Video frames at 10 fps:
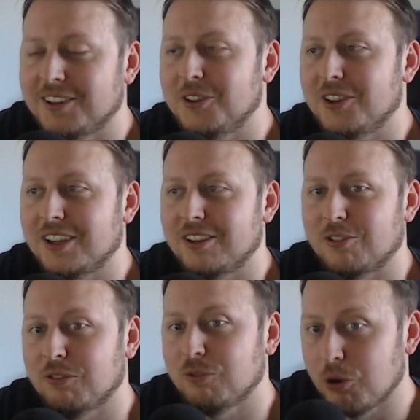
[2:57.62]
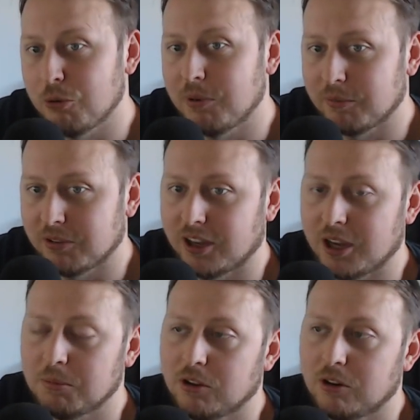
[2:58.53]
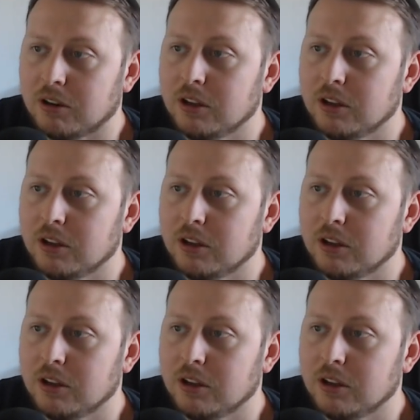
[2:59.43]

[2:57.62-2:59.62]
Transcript: the sort of road bumps that came along.